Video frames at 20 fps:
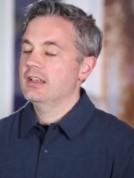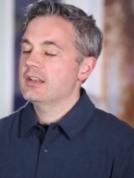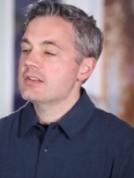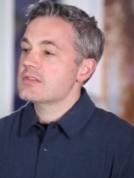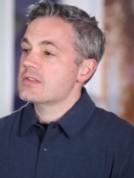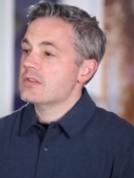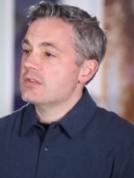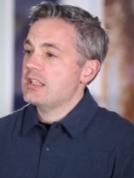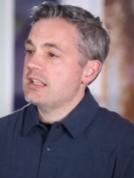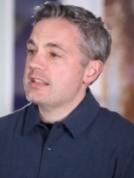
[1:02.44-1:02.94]

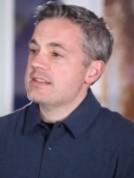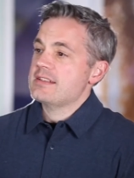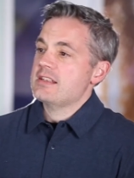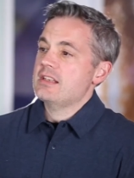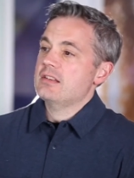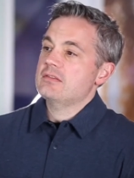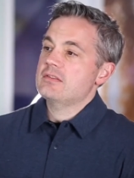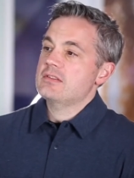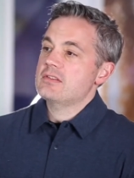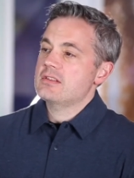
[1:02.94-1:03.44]
So that
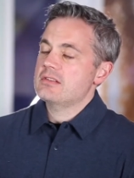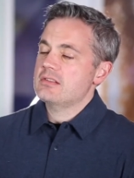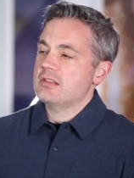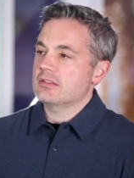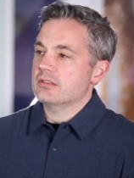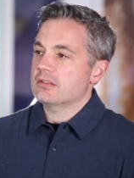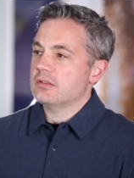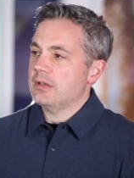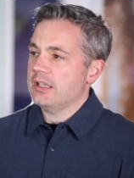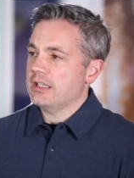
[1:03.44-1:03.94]
sounds,
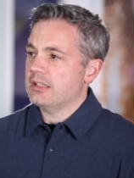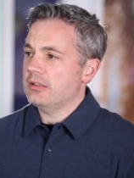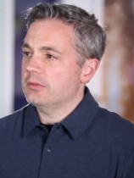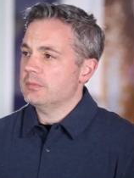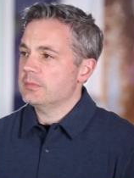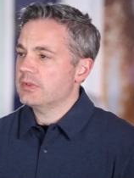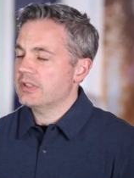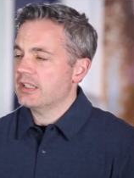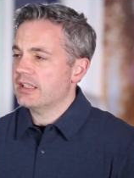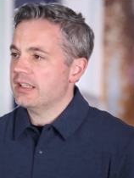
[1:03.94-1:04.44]
quite
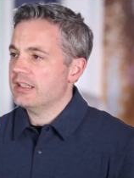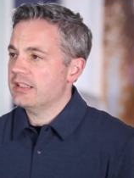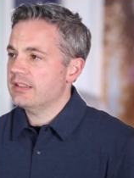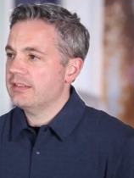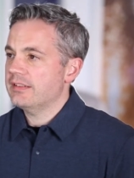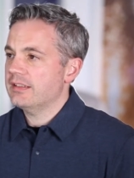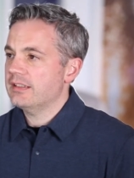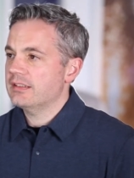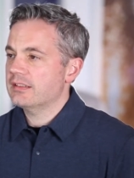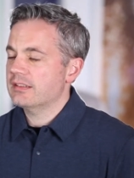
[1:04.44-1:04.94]

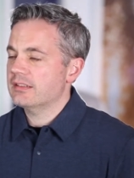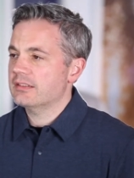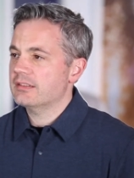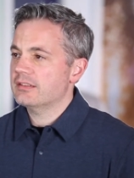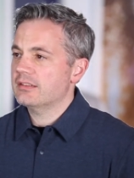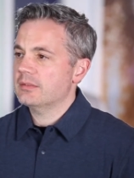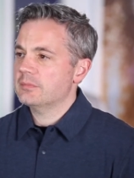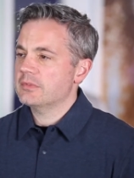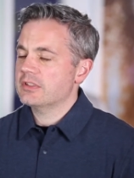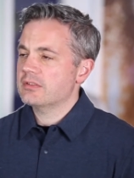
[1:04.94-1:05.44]
complicated, and
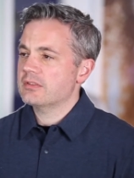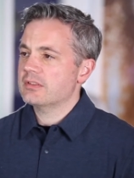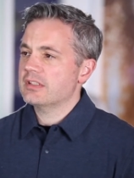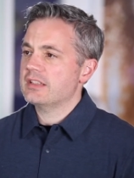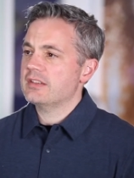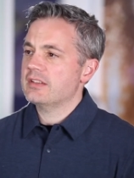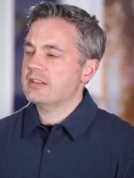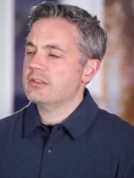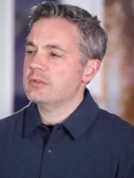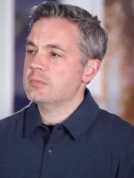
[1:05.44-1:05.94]
I'm
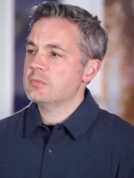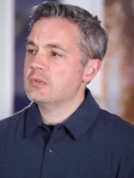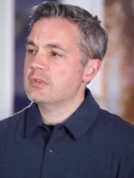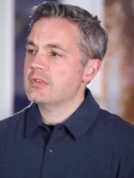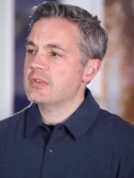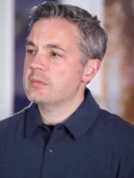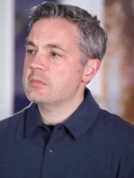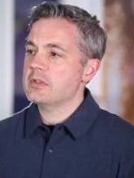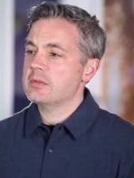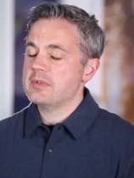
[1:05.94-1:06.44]
intrigued to know more.
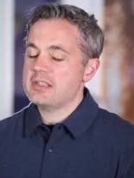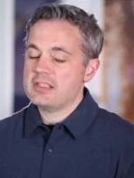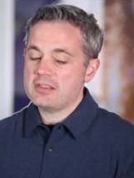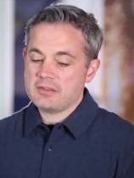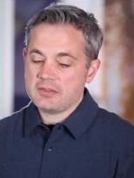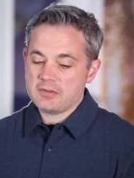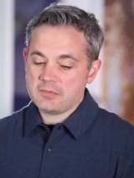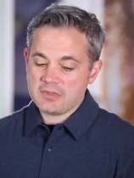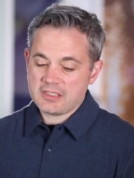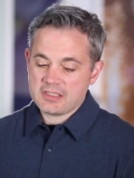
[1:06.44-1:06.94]
So
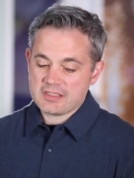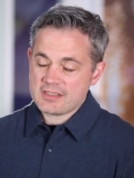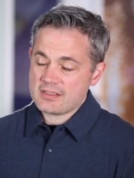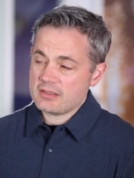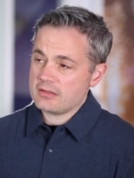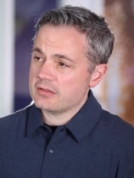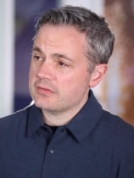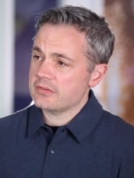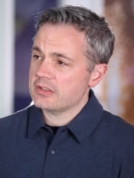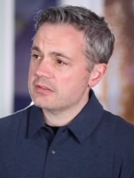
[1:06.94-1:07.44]
maybe we could
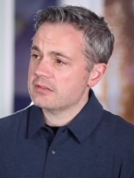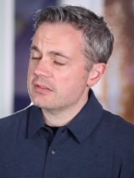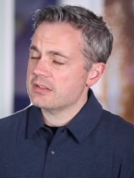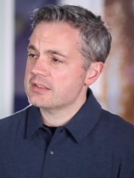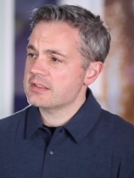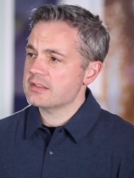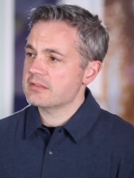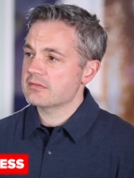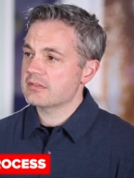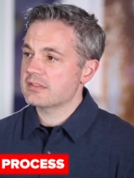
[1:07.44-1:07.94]
start off.
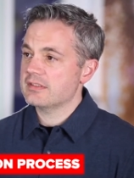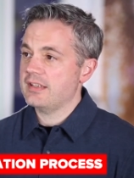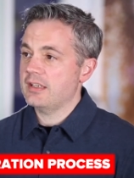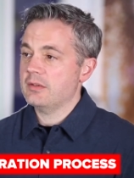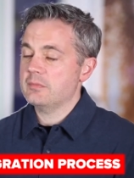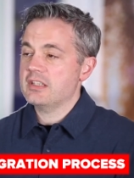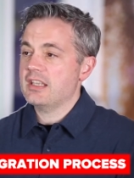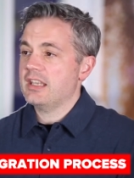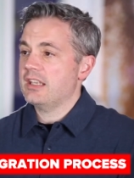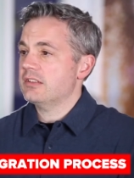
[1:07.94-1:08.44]
Just
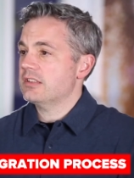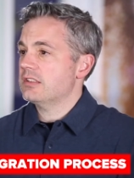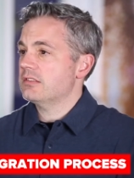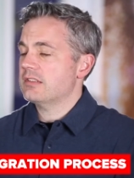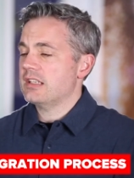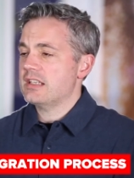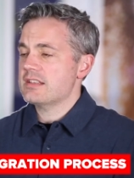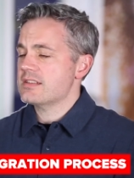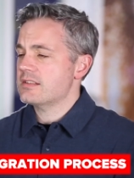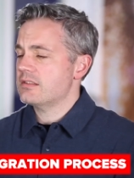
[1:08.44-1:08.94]
tell me how you
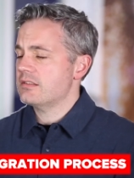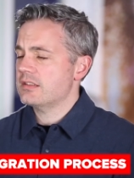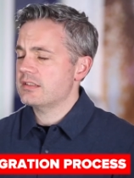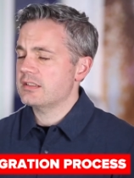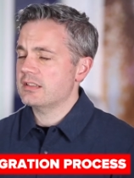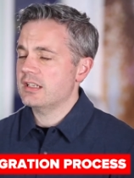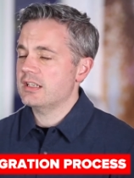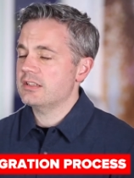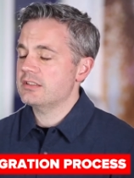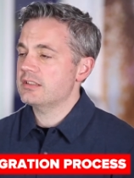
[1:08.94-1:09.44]
get
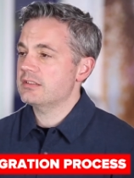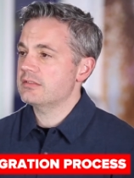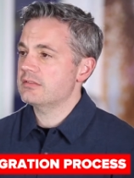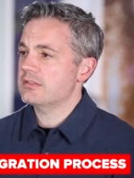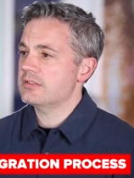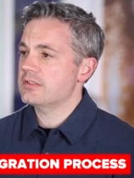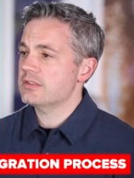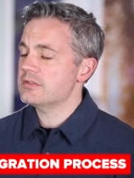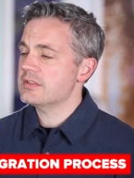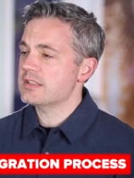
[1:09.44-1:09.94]
started. How do you
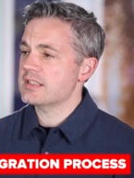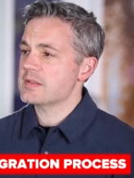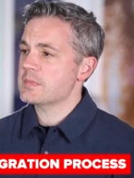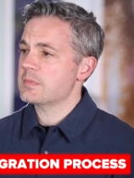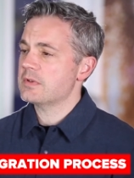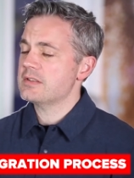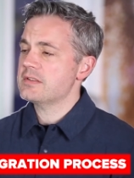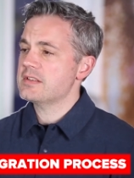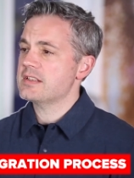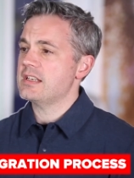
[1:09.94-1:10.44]
do this
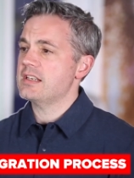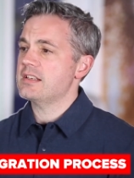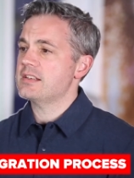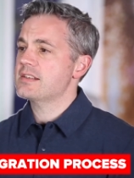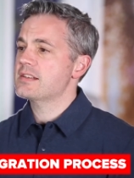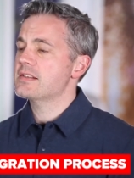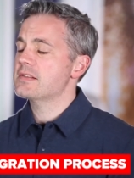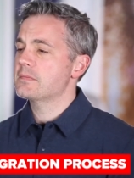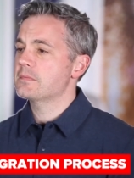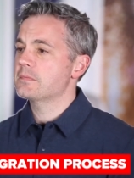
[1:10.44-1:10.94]
process?